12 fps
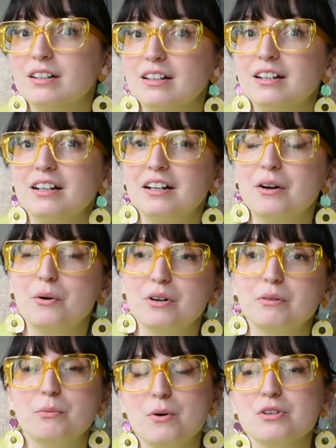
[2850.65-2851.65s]

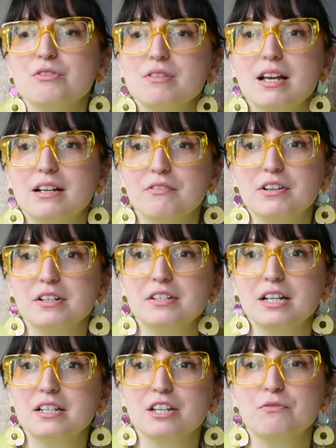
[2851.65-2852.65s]
or was like a very
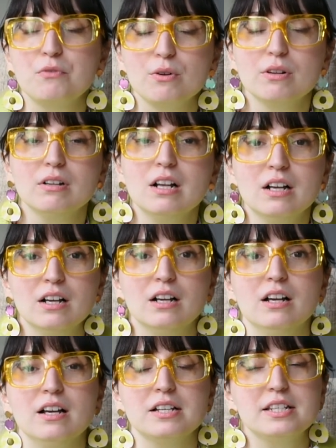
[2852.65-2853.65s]
successful
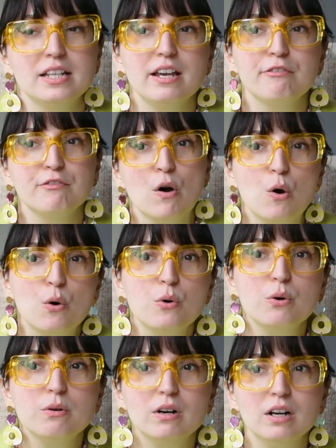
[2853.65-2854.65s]
CFO,